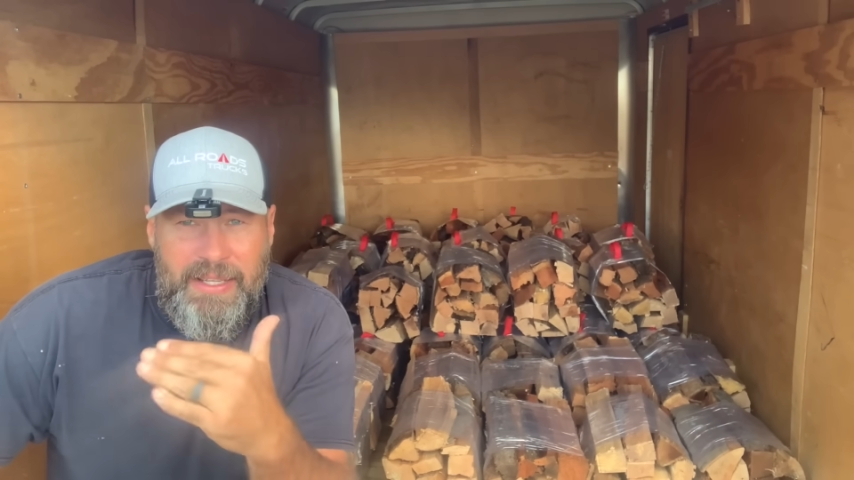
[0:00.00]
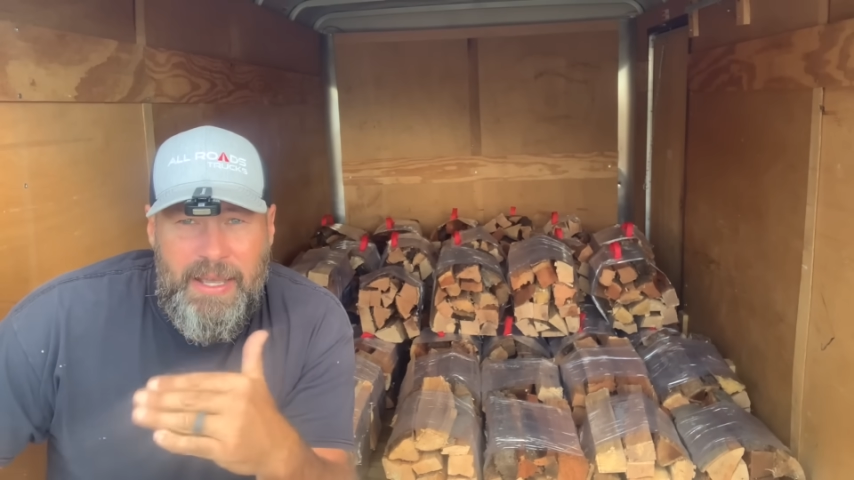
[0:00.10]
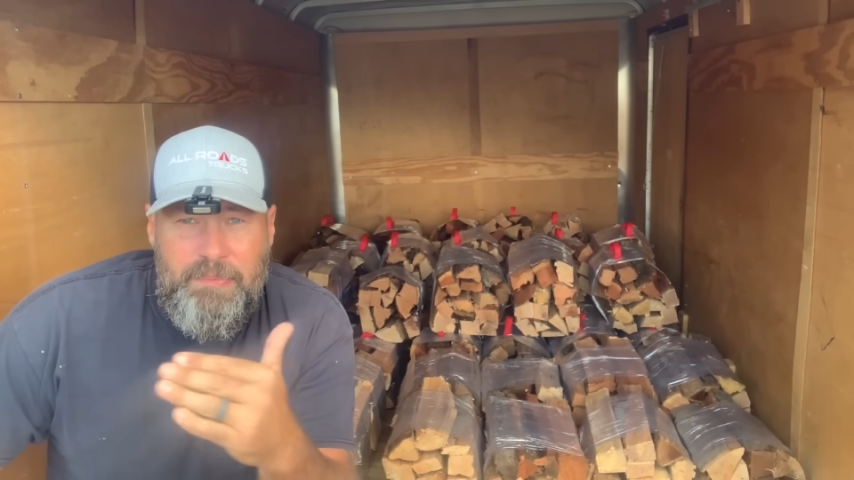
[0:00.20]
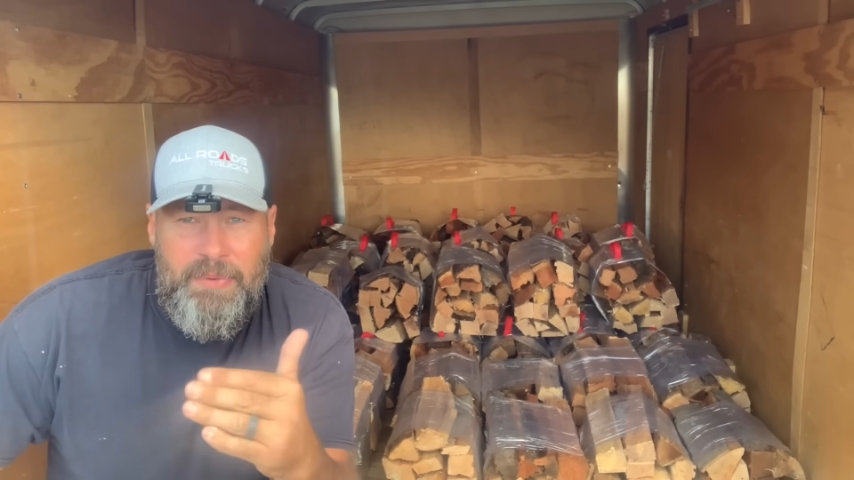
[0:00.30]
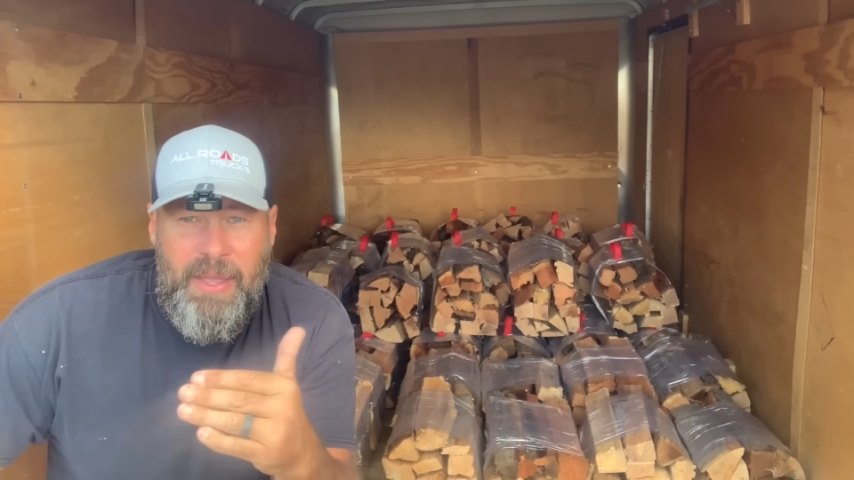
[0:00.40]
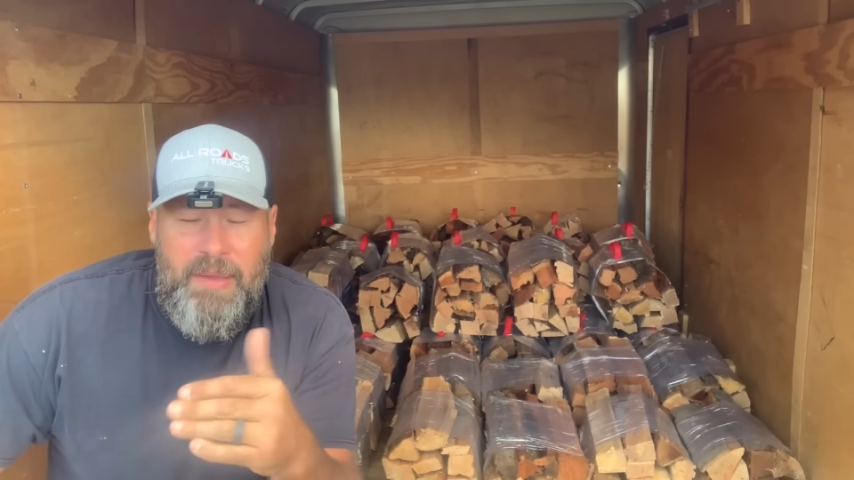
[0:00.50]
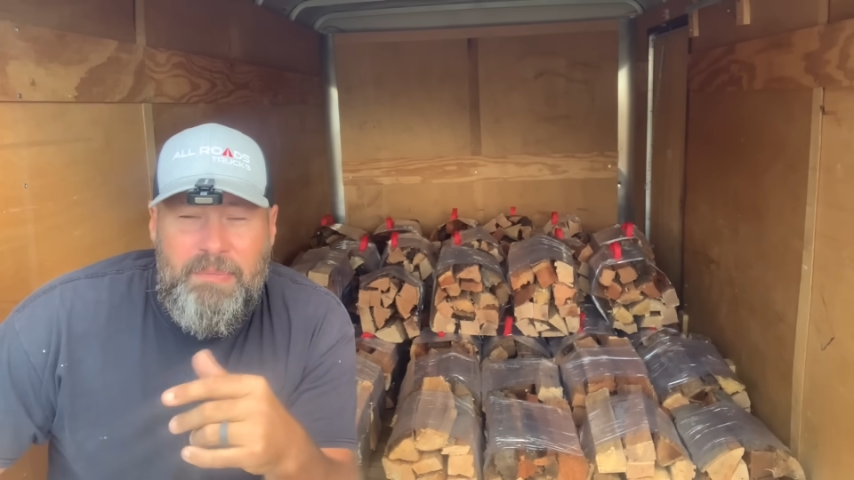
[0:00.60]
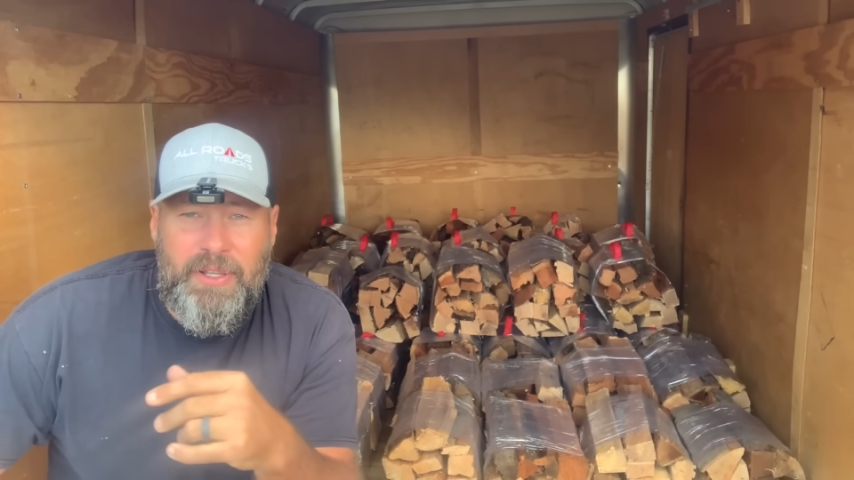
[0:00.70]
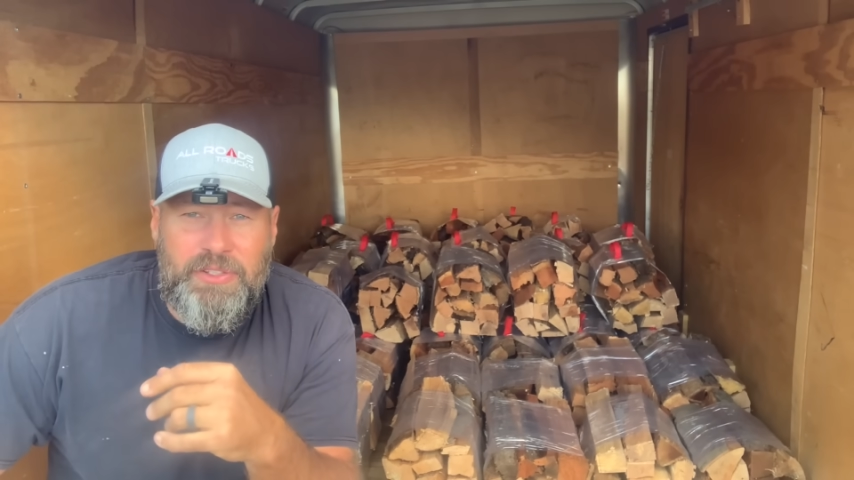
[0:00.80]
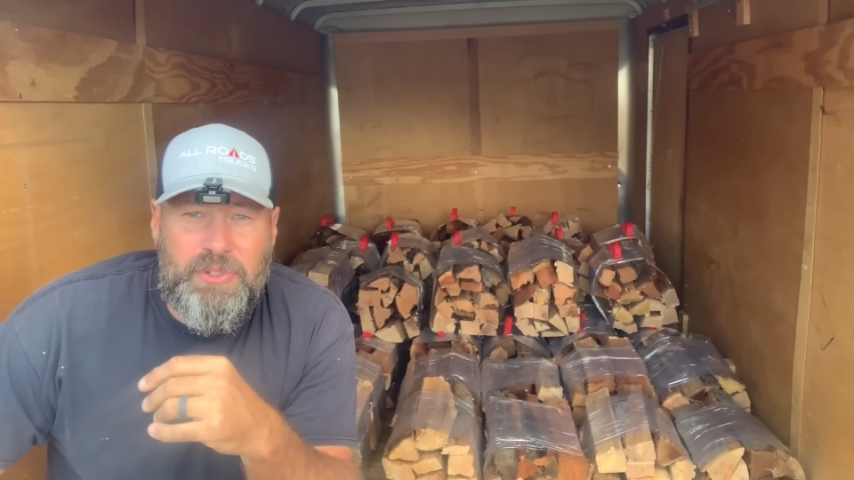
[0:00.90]

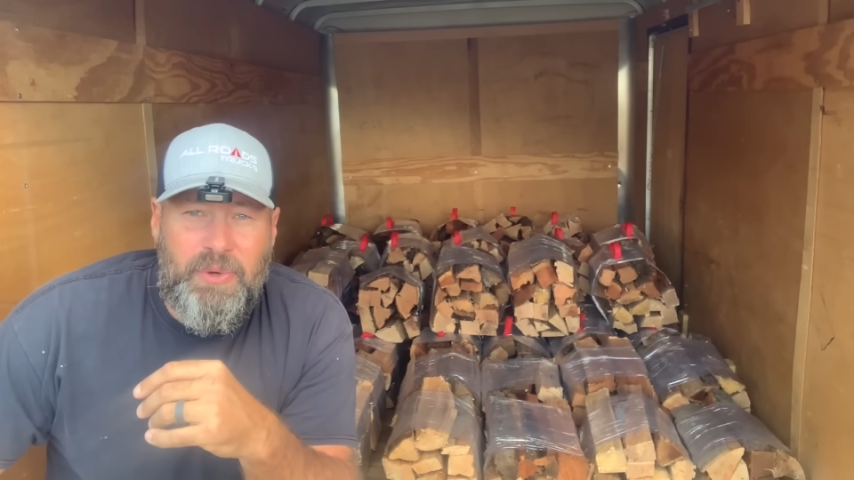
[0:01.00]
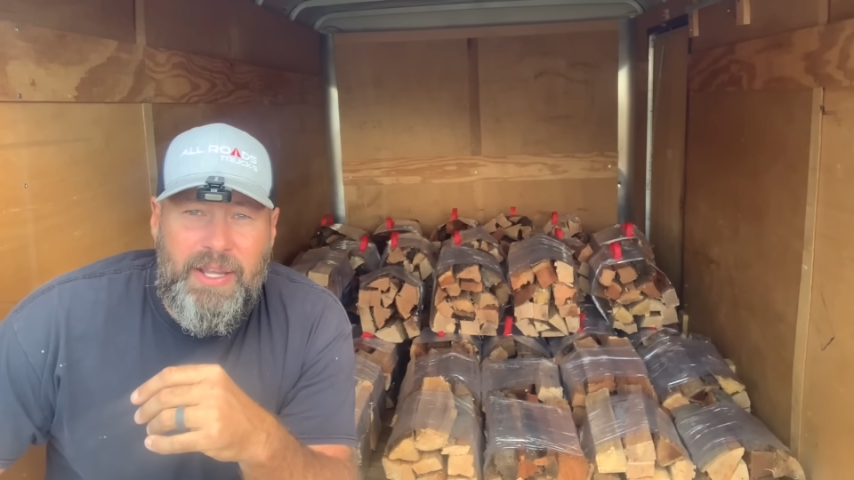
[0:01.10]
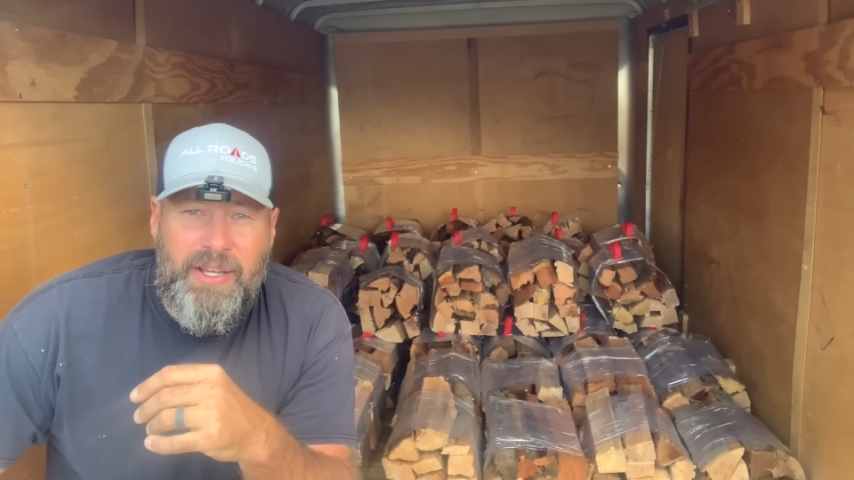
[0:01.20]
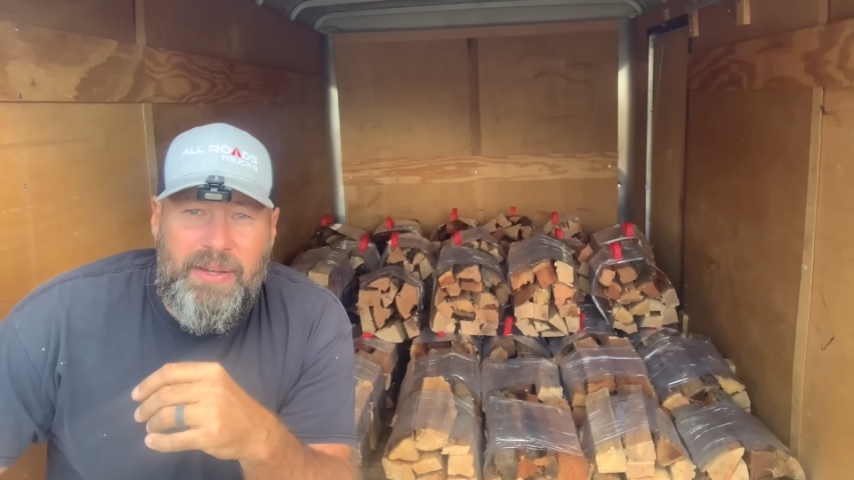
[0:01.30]
and build your way